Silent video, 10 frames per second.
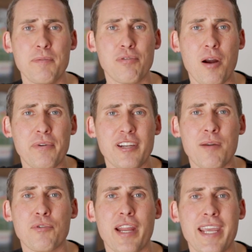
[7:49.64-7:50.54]
property
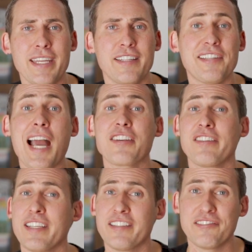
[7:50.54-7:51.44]
number 8, is
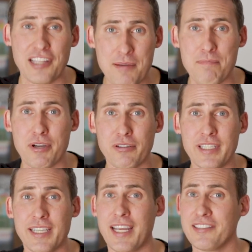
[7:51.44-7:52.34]
actually in the same
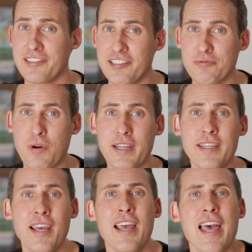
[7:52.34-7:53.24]
building as this one.